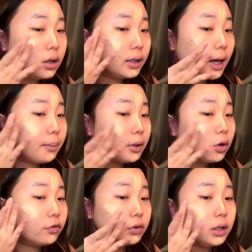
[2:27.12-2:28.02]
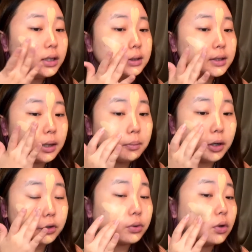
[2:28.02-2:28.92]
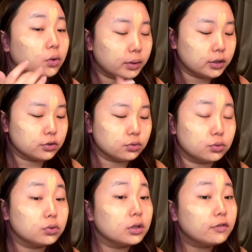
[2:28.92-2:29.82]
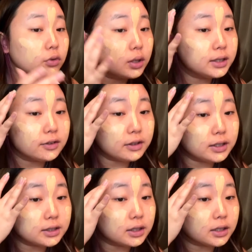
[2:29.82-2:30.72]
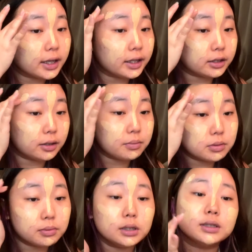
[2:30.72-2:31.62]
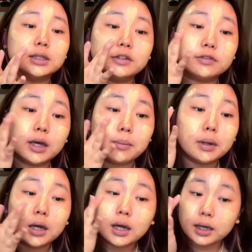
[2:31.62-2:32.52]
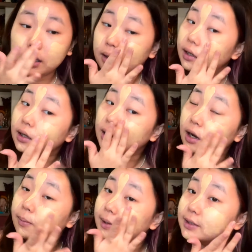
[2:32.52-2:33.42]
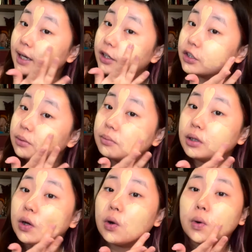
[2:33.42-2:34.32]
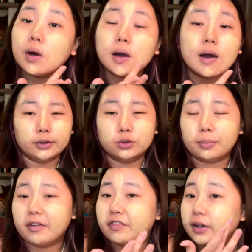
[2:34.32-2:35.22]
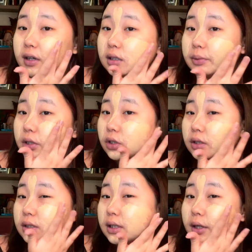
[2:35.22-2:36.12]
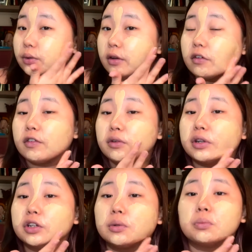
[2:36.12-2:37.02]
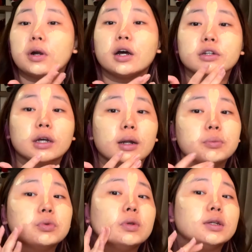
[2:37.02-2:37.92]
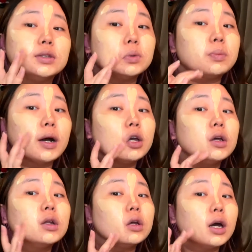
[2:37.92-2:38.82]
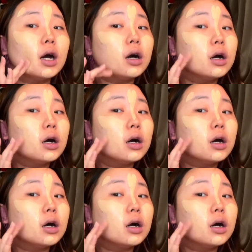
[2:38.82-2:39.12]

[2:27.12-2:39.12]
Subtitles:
Yeah, but hopefully the skin purge will go away soon. If you guys have any skincare tips, please leave them in the comment section below. I use my fingers because honestly I don't have a foundation brush and I'm too lazy to buy it. Yeah.